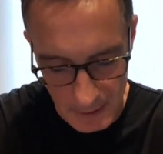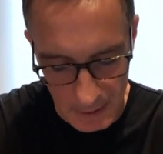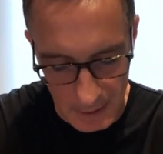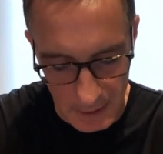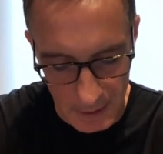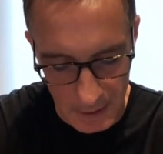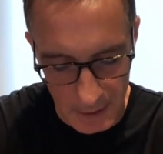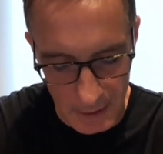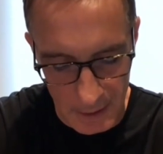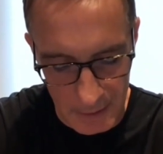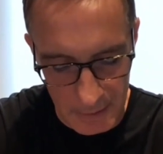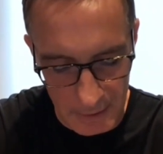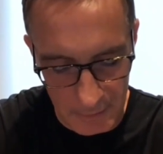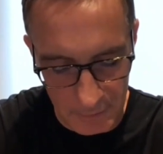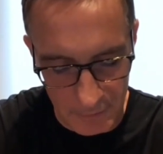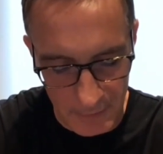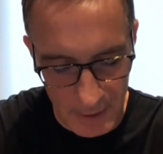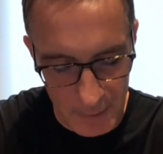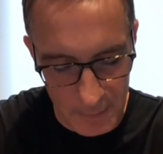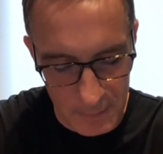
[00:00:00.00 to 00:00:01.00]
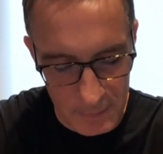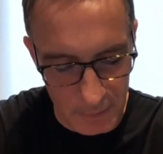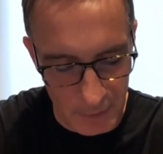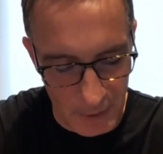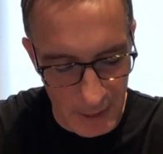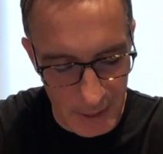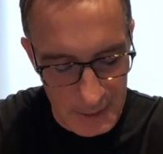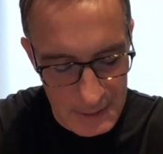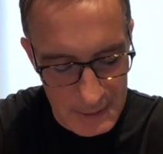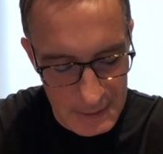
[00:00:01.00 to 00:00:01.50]
Uh, they found
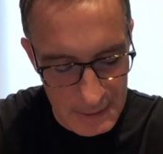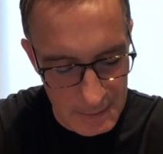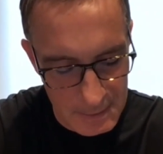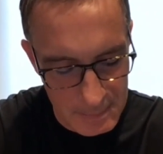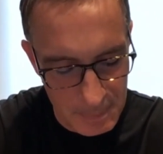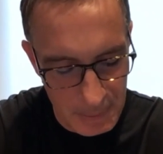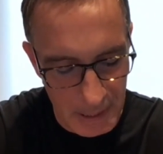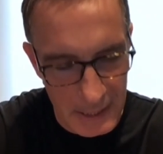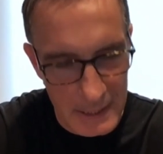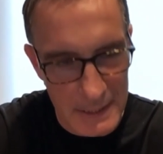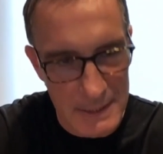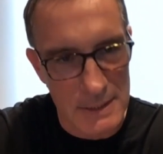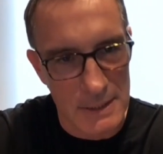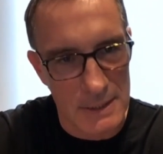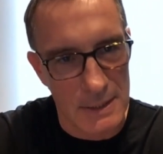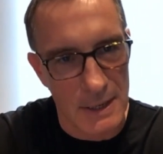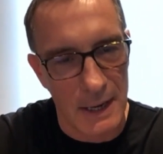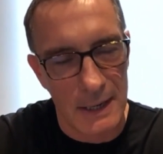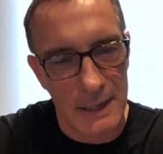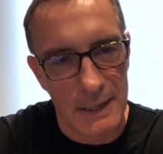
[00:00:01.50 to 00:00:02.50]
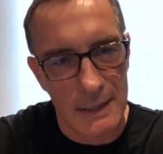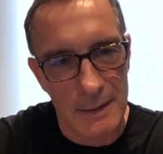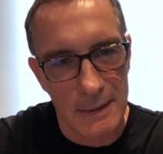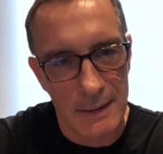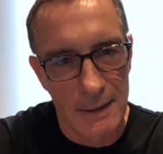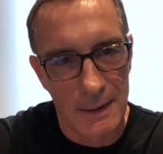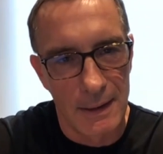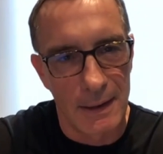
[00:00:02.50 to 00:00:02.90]
a place at a